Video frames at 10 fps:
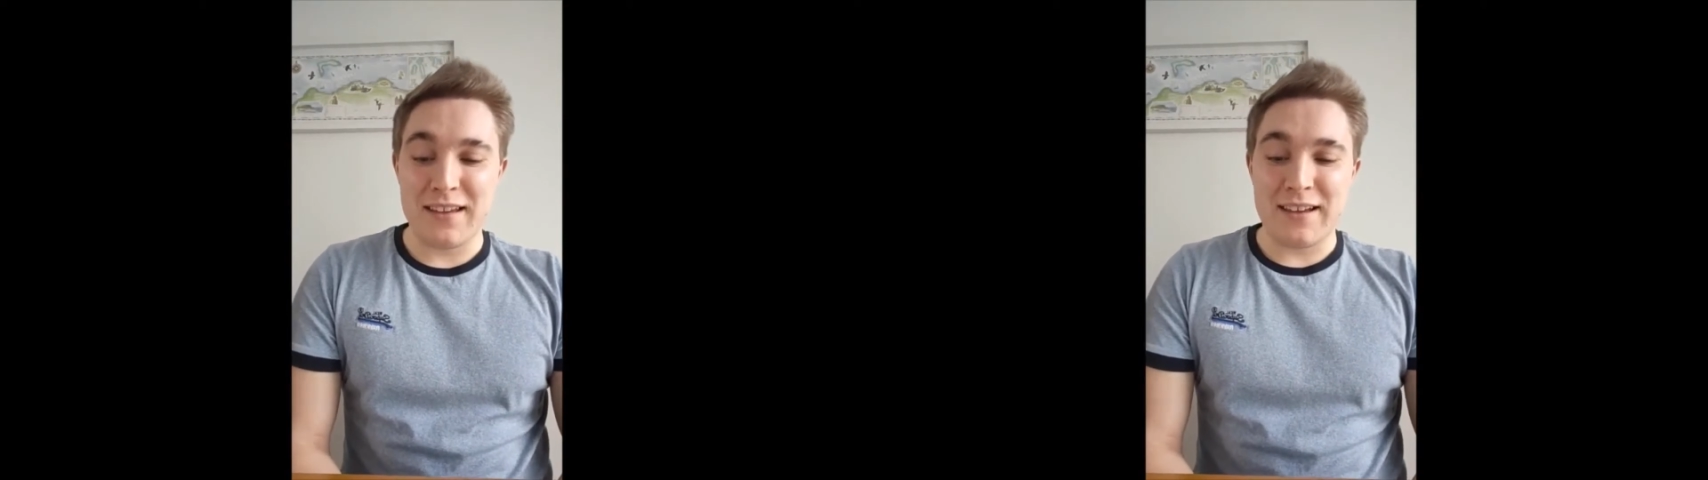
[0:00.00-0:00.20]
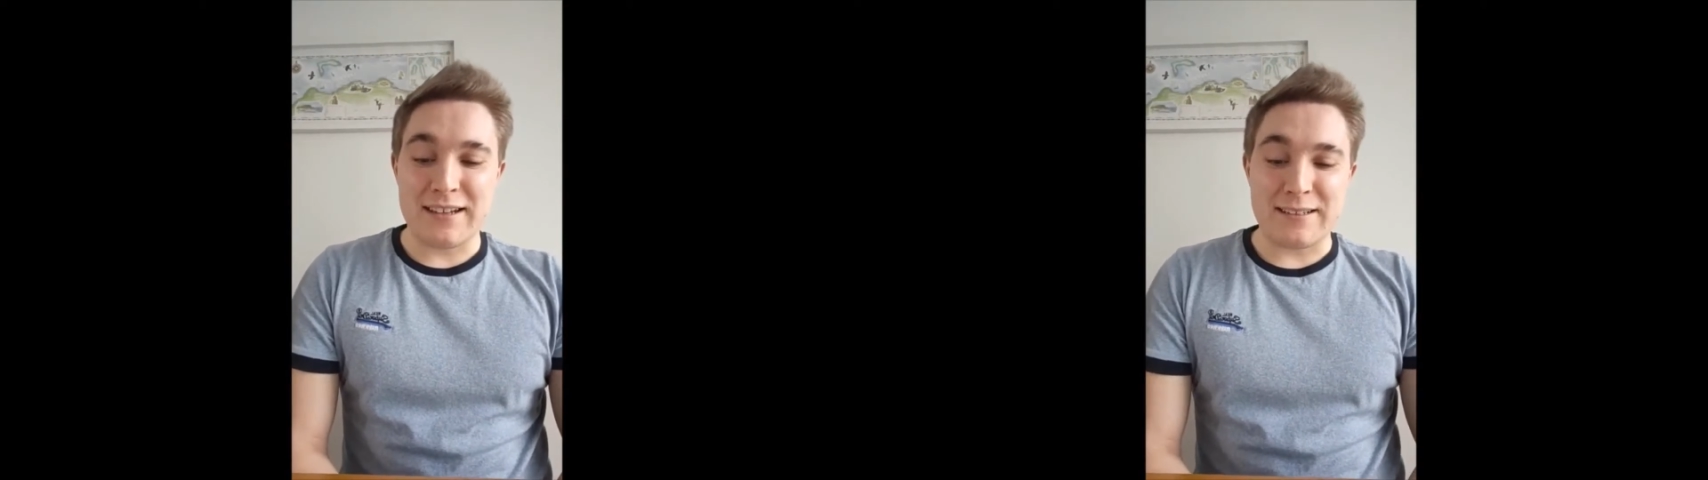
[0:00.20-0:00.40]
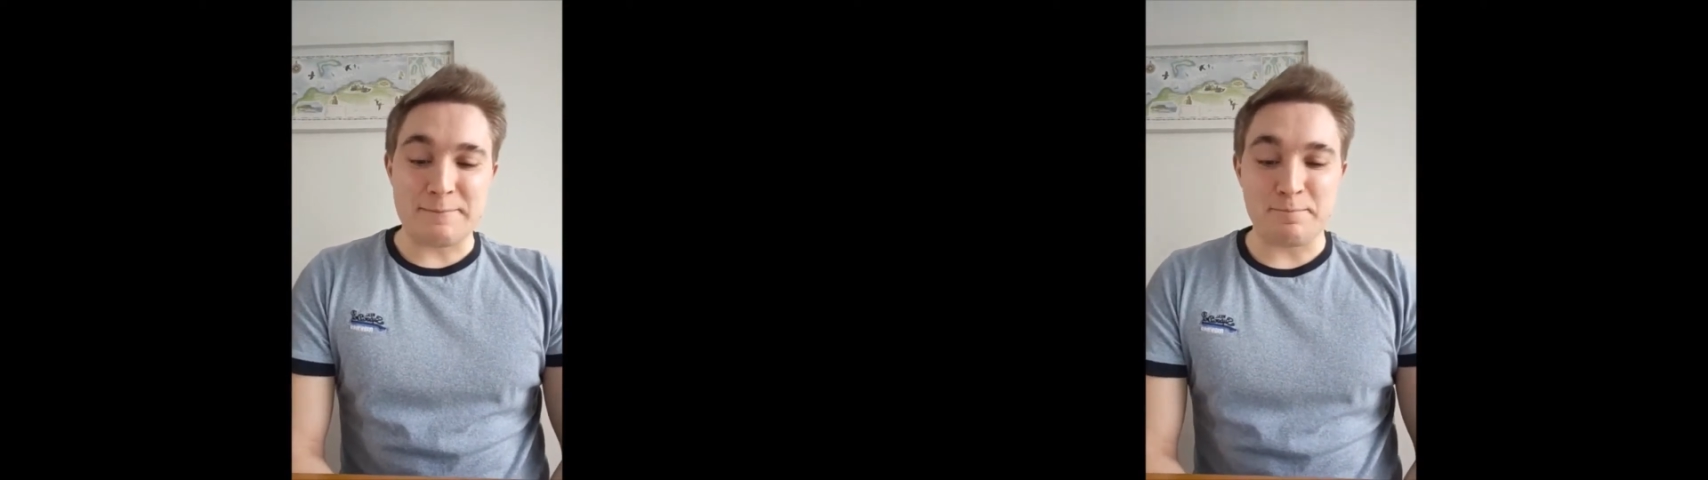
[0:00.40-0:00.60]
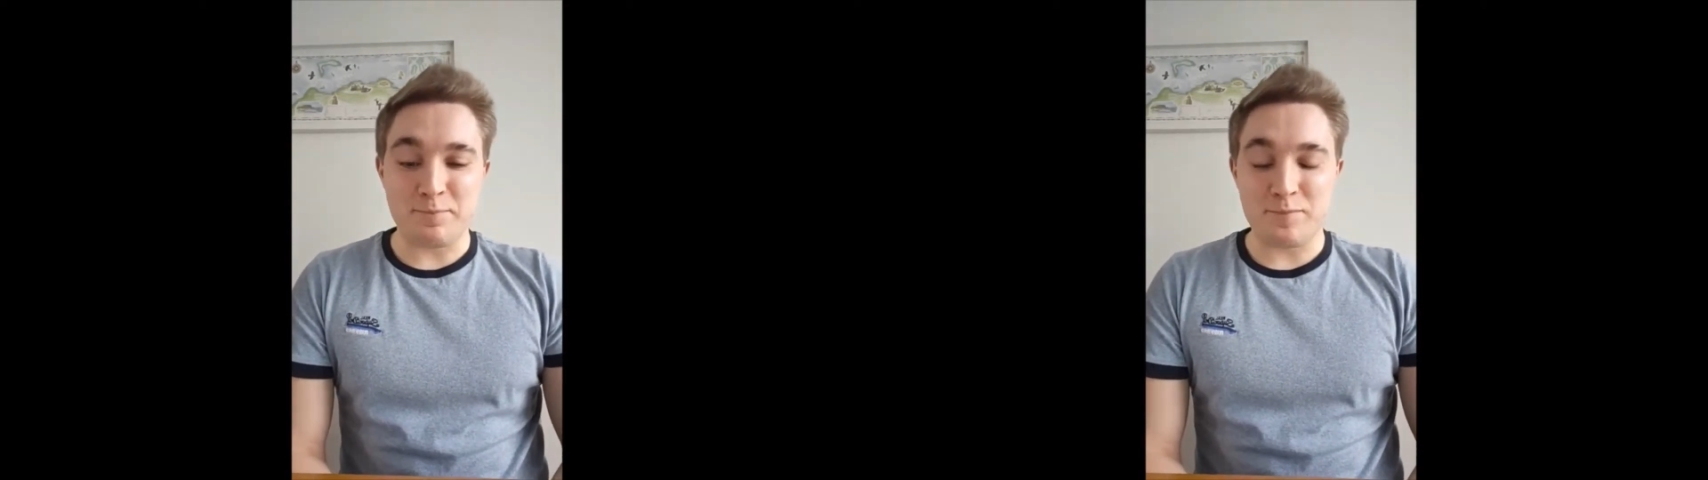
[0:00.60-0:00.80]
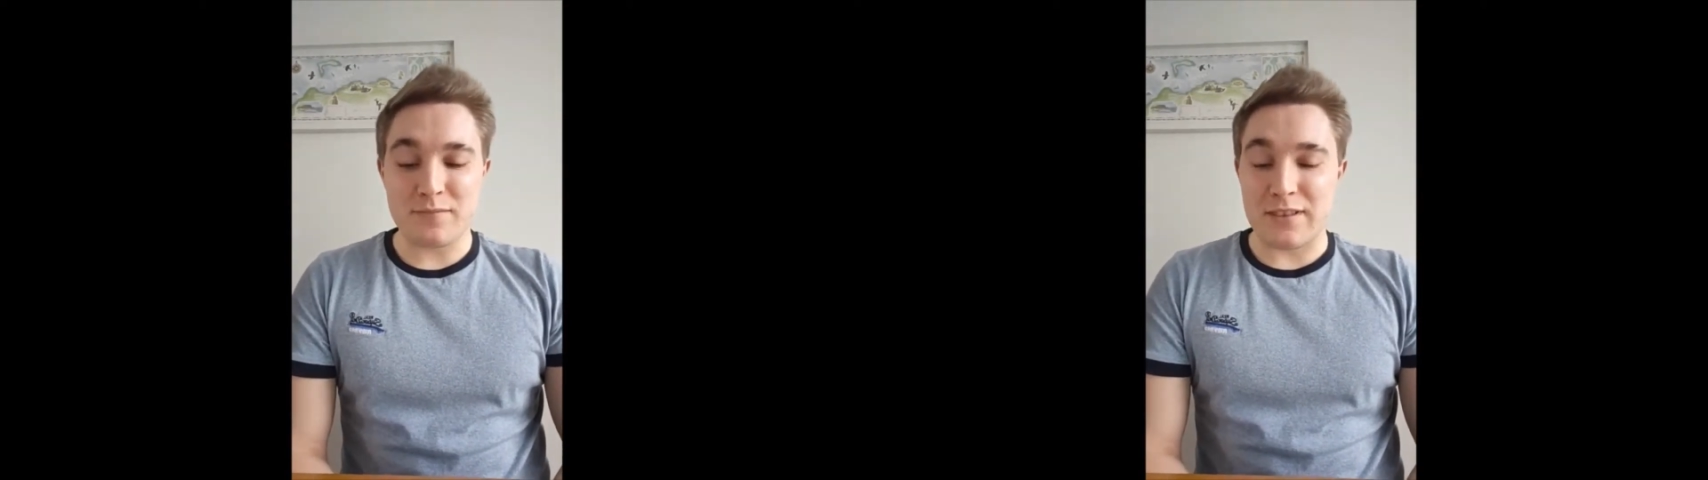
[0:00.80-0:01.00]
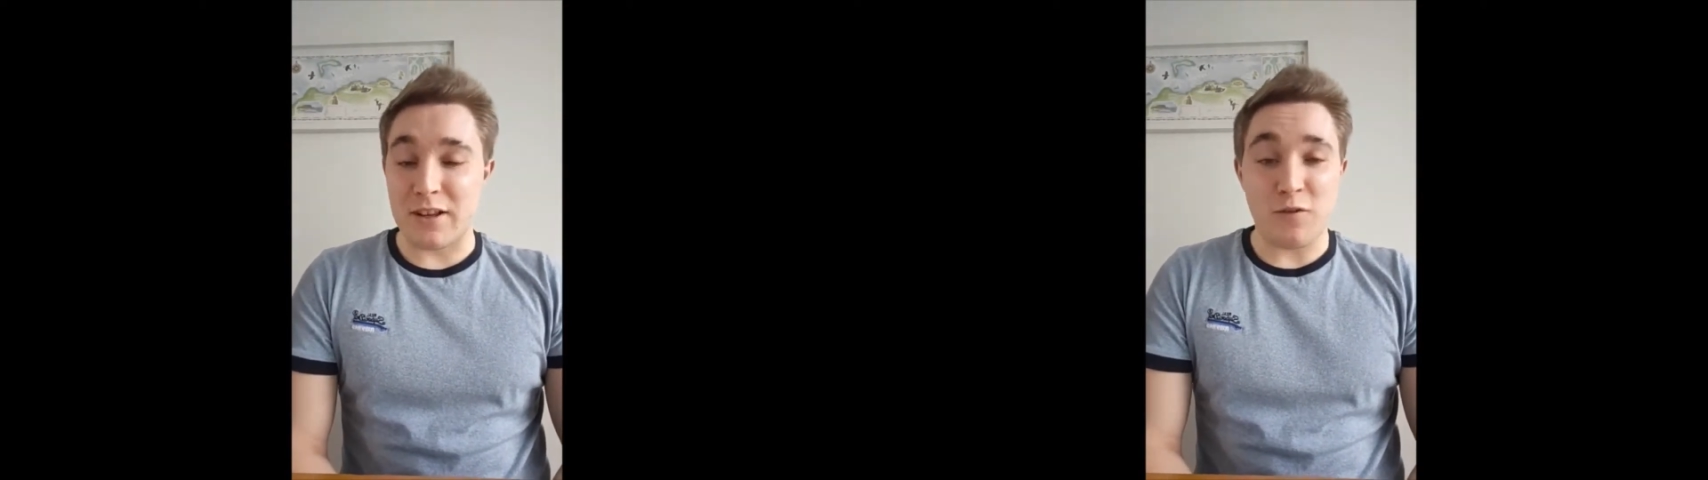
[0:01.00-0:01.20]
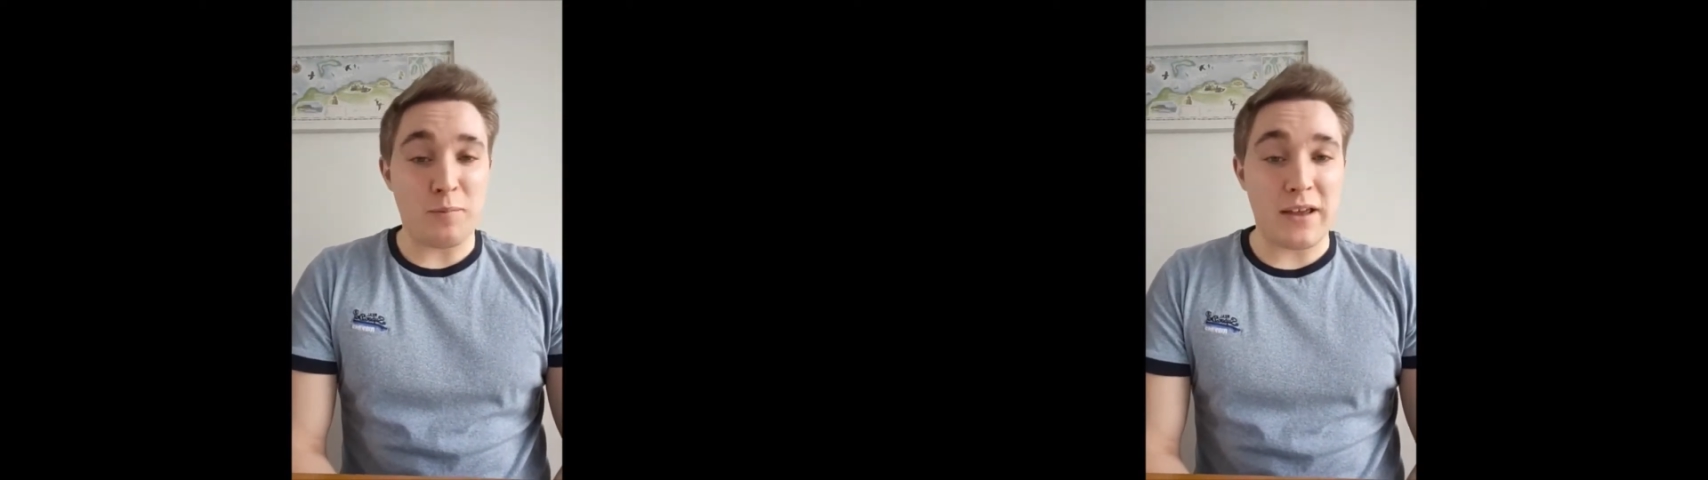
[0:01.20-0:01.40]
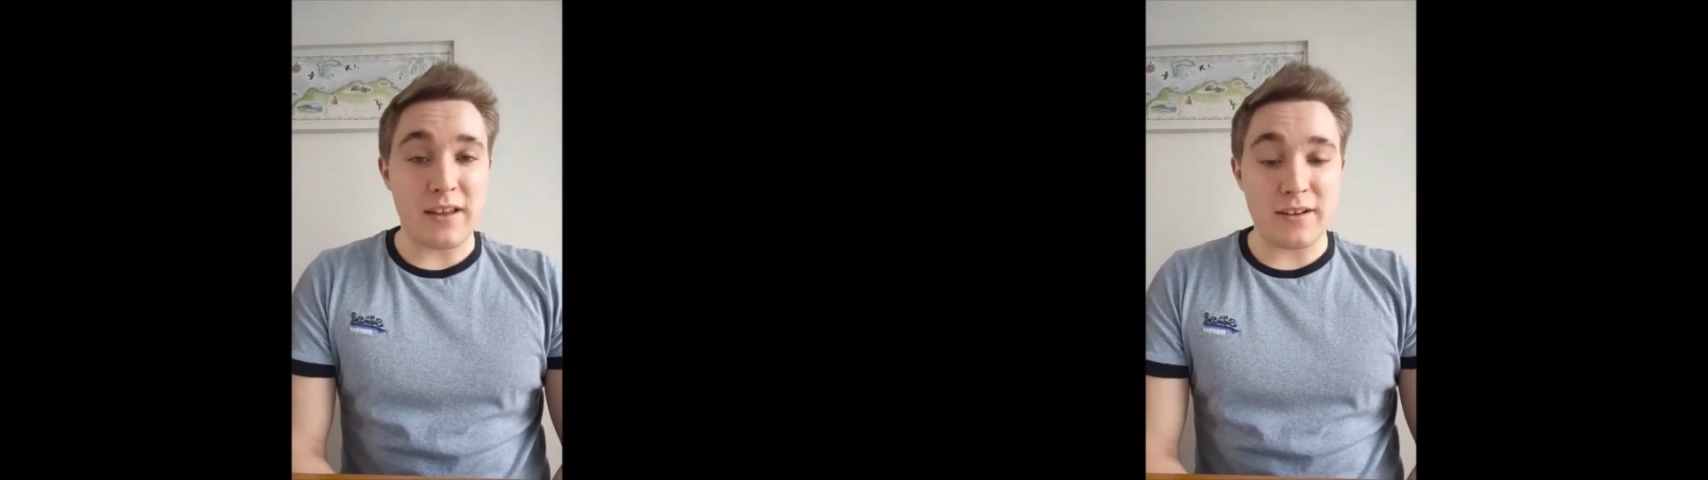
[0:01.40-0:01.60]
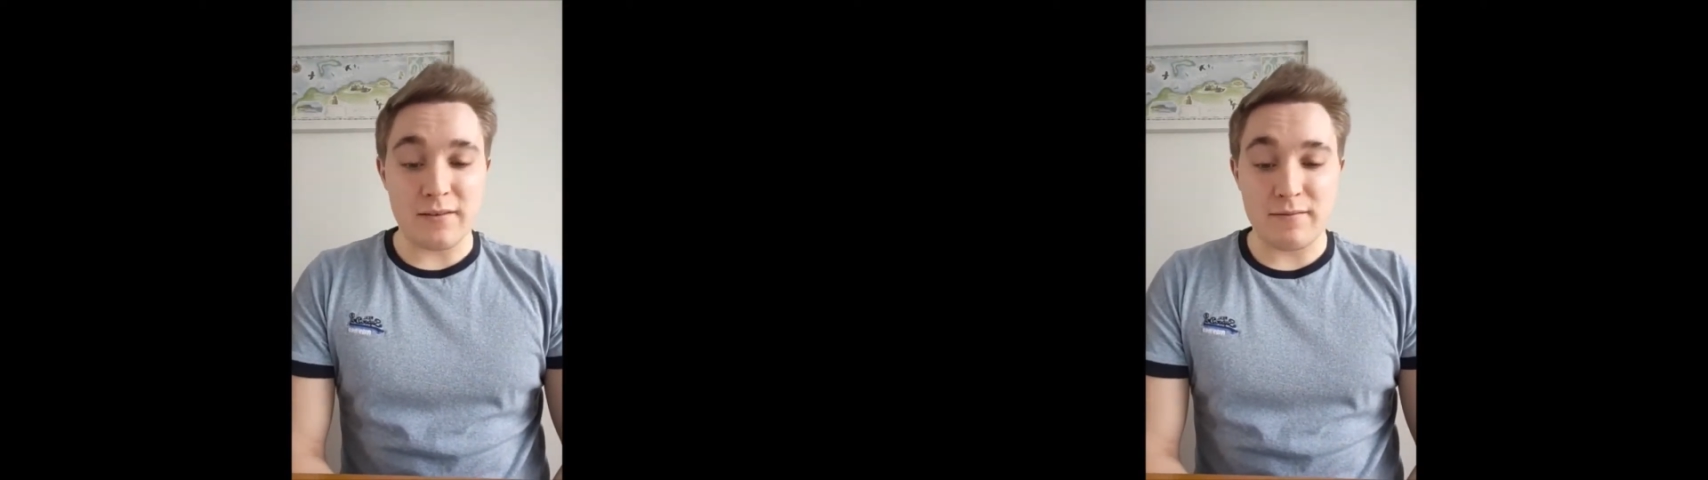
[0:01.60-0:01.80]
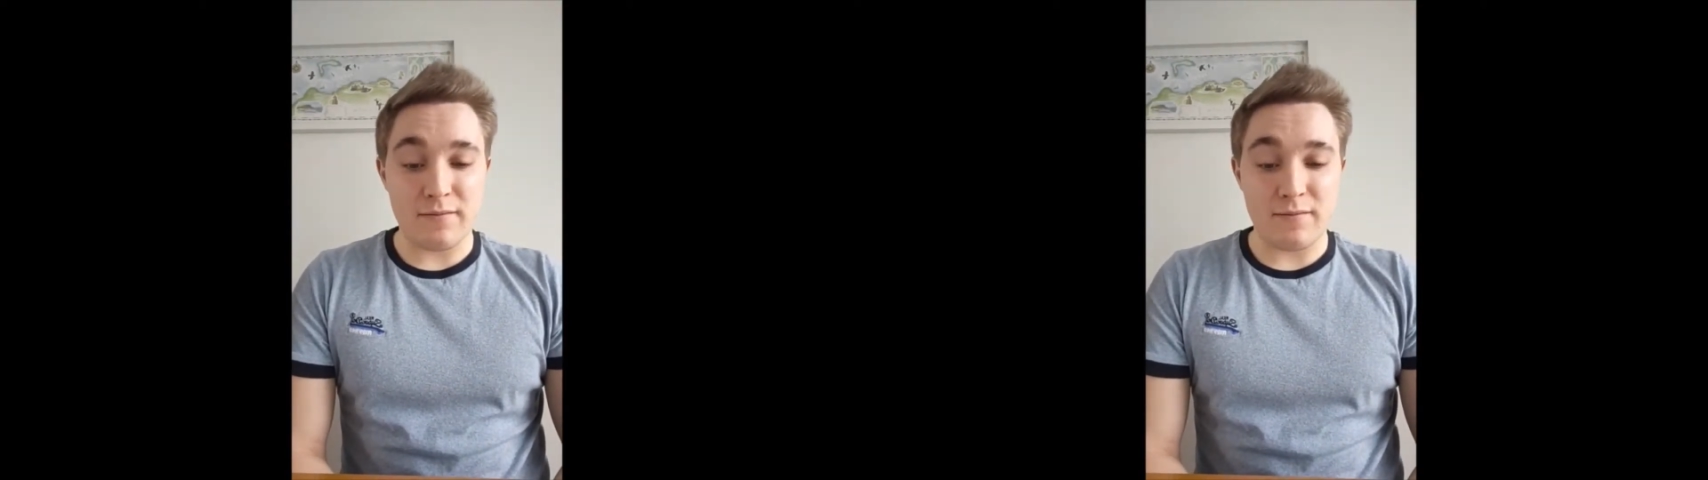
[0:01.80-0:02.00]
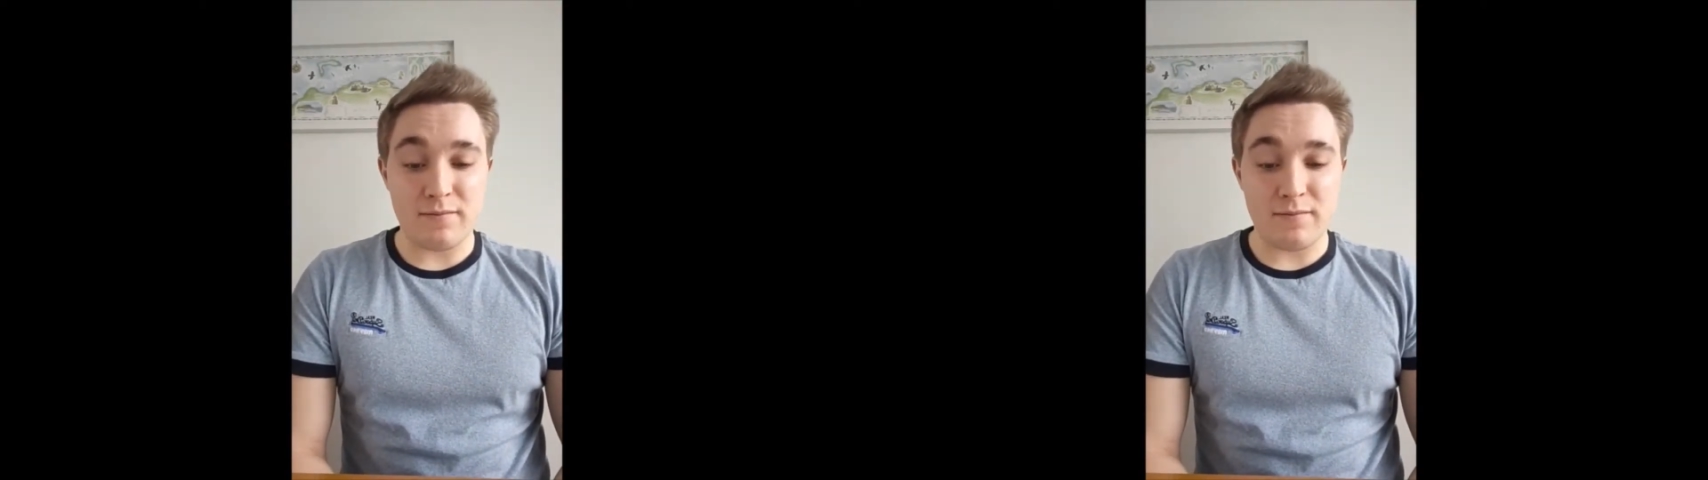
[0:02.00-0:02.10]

Loved playing